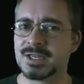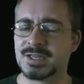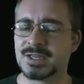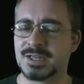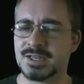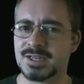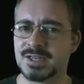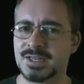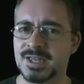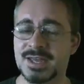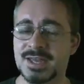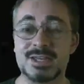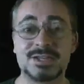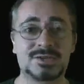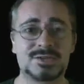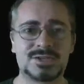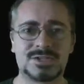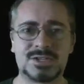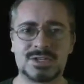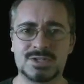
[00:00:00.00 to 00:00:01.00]
an
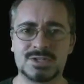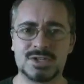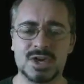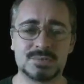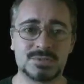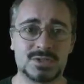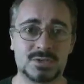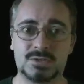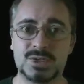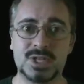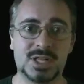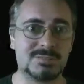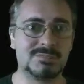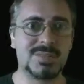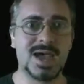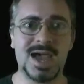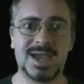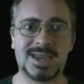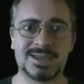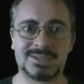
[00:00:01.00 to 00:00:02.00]
interesting job to really
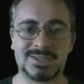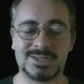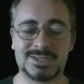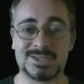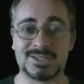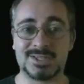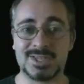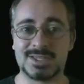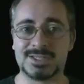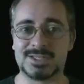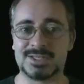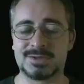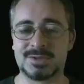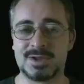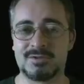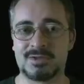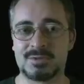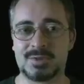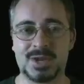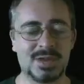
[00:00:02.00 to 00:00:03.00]
market this thing
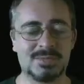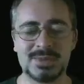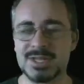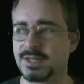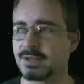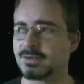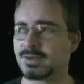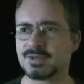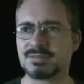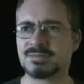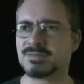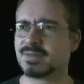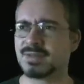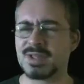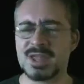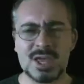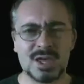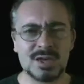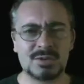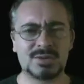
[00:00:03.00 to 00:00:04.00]
to everybody. I mean, there are,
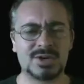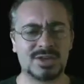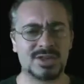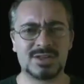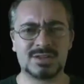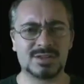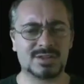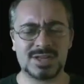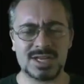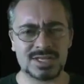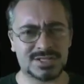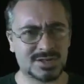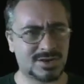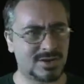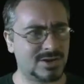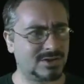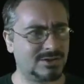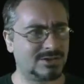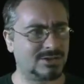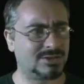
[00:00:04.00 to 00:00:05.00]
last
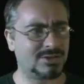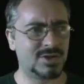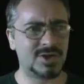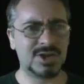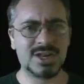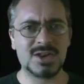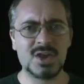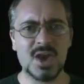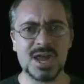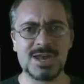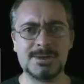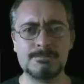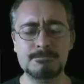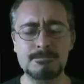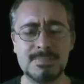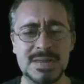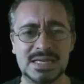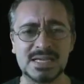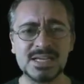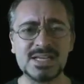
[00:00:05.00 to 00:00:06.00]
I heard,
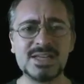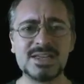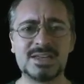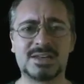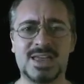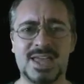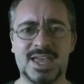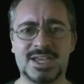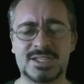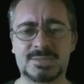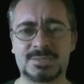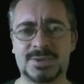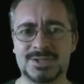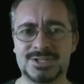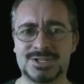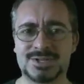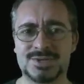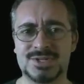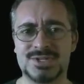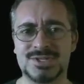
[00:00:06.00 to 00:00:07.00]
39 million
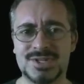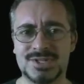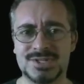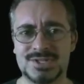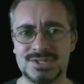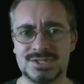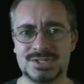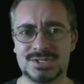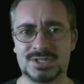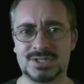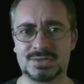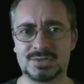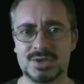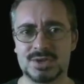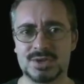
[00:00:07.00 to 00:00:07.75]
Xbox 360s in the